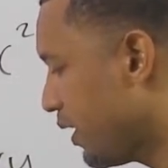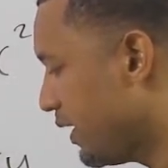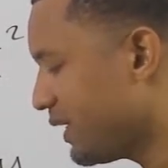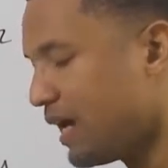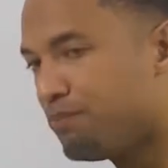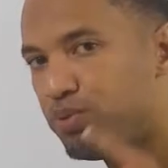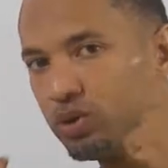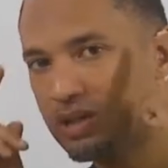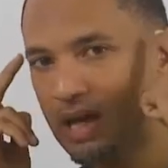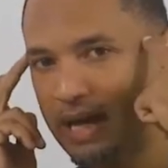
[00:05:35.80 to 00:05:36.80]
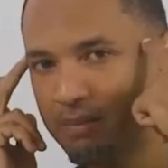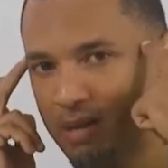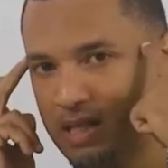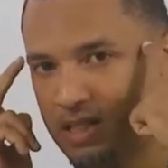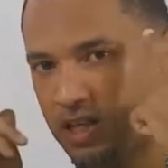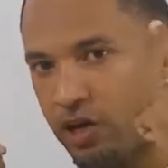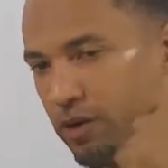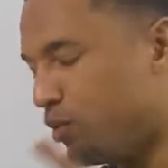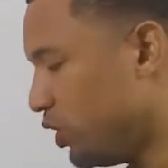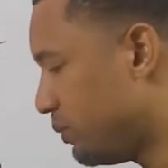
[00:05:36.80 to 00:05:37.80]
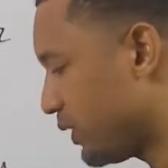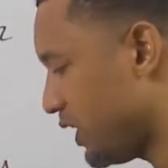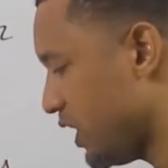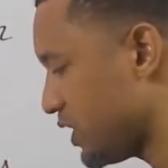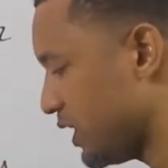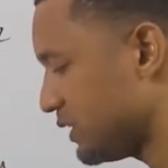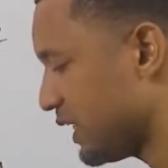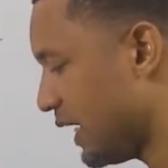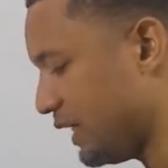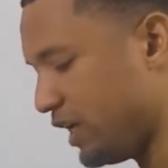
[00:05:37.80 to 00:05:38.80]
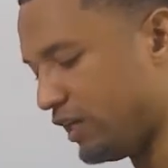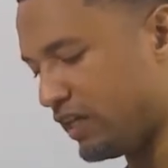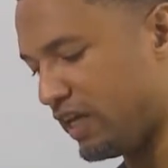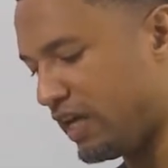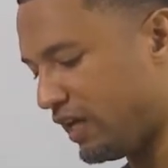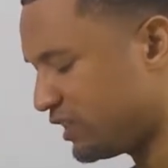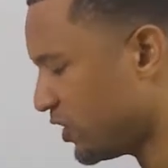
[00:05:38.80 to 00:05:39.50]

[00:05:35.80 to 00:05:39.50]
You can put an imaginary multiplication sign there in your head.